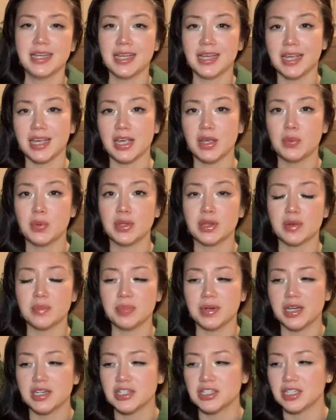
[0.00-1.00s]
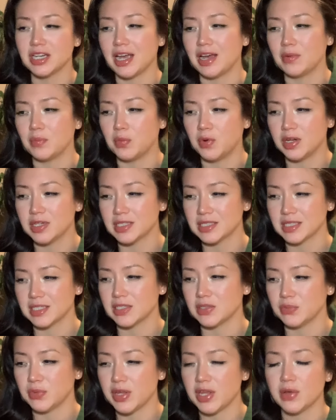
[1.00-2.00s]
hit with a bunch at once
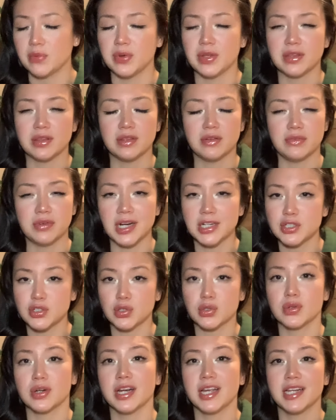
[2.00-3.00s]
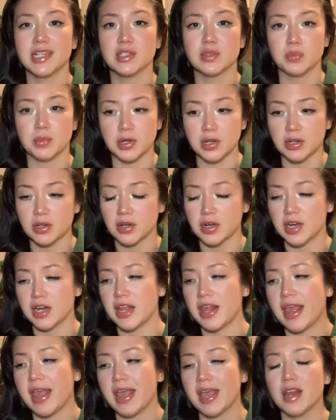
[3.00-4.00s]
this week with the retrogrades,
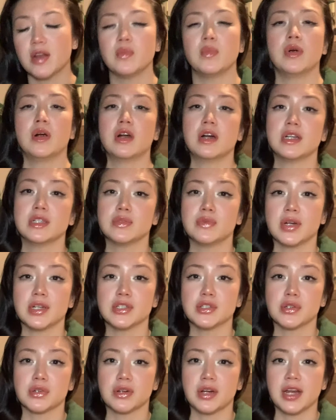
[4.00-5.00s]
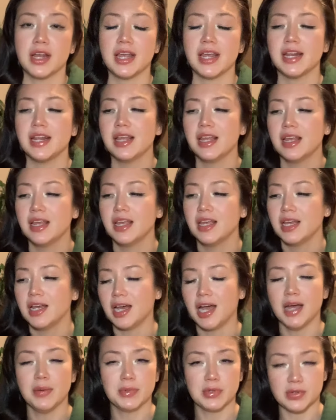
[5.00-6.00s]
Mercury and Mars retrograde.
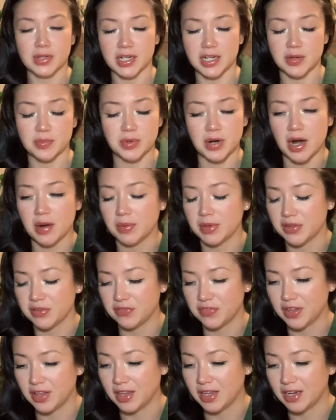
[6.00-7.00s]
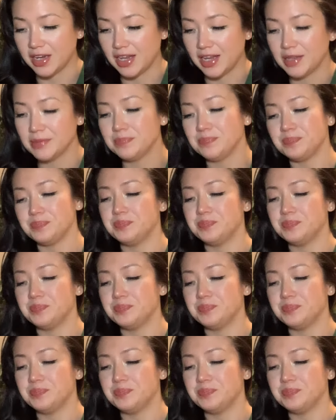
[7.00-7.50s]
I'm already probably feeling it.